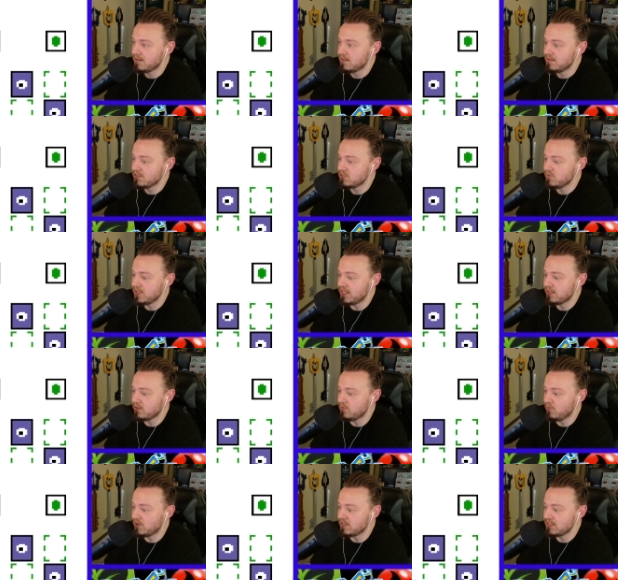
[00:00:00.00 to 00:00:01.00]
We kill
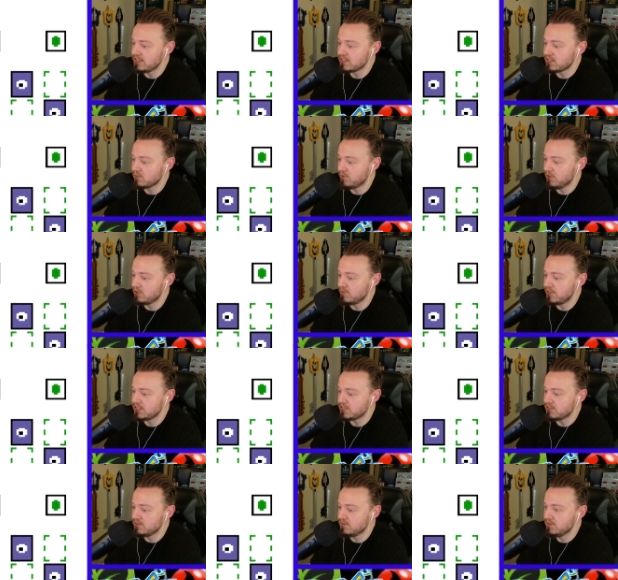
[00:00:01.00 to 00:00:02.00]
one of these other Pokemon,
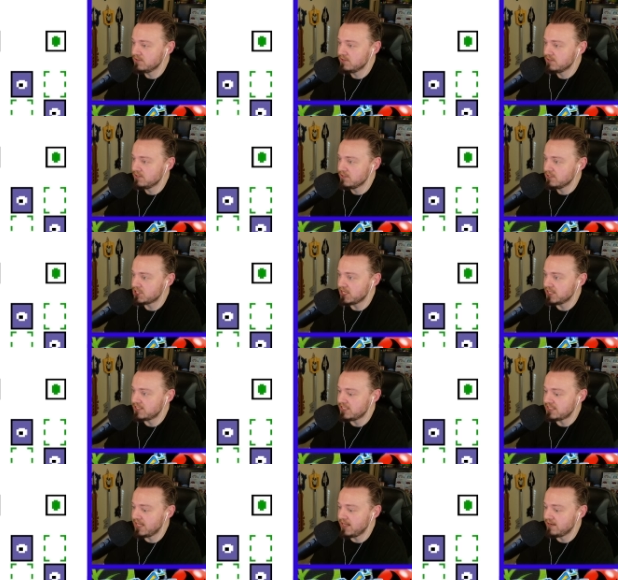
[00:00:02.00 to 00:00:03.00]
too.
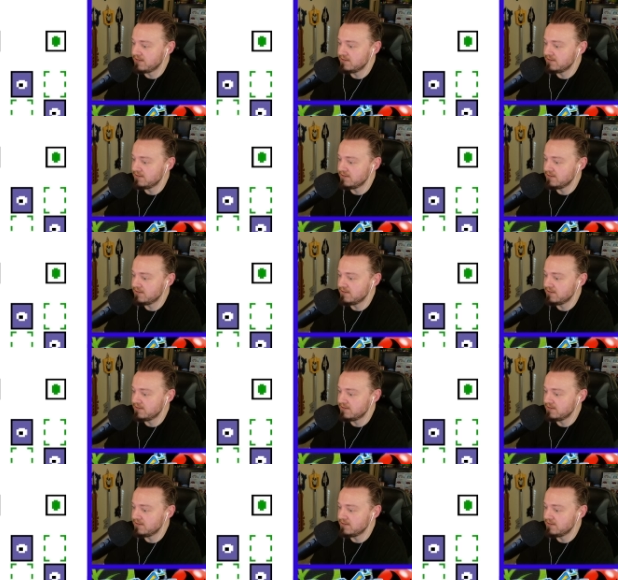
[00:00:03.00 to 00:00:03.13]
Chansey's dead.